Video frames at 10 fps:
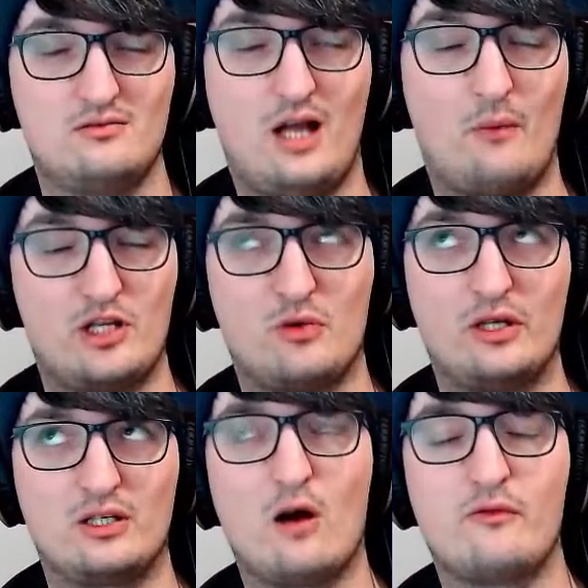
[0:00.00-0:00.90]
At which
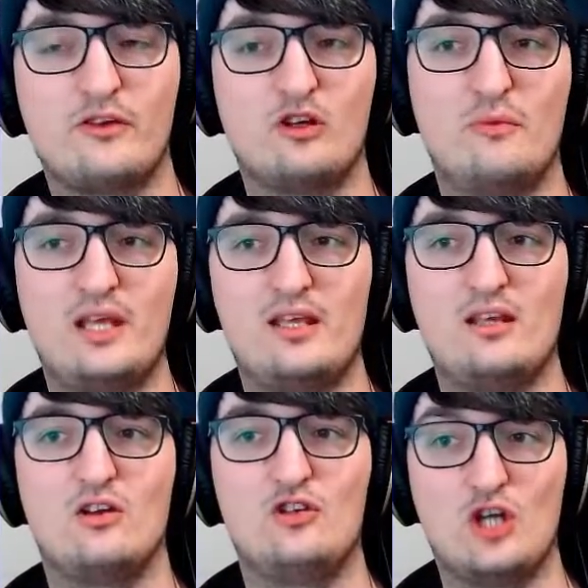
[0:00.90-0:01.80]
point coffee will be
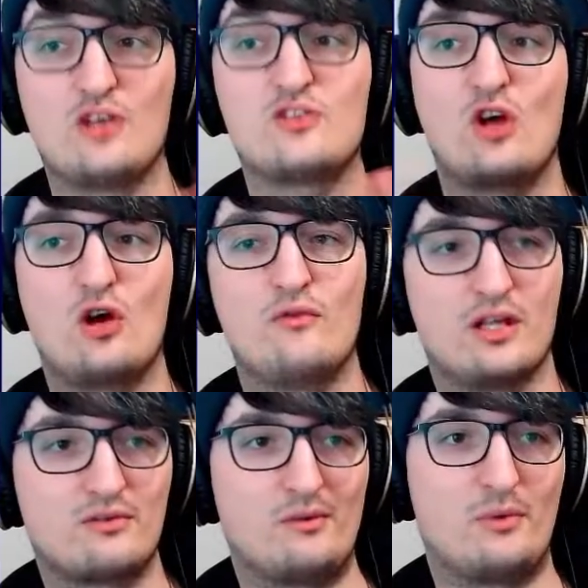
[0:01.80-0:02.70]
just over
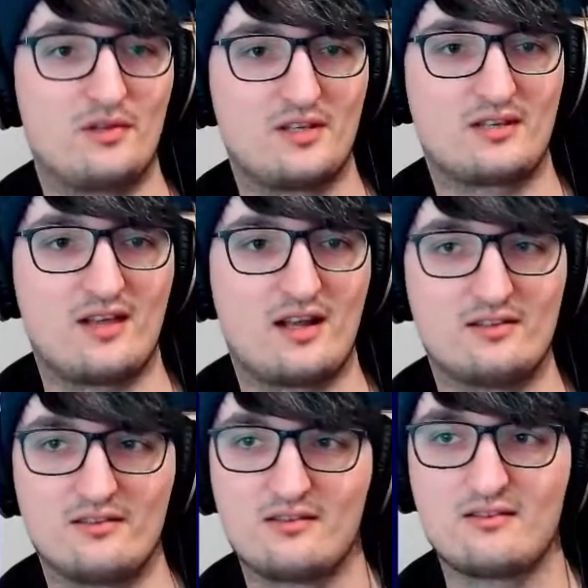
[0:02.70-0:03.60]
3.6
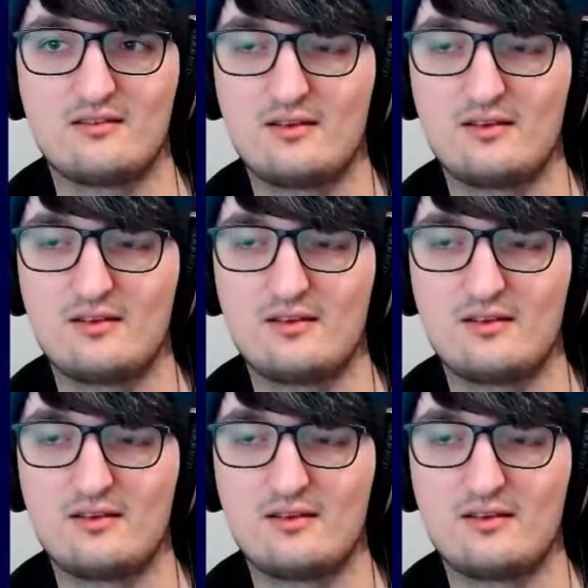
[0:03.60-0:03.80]
seconds.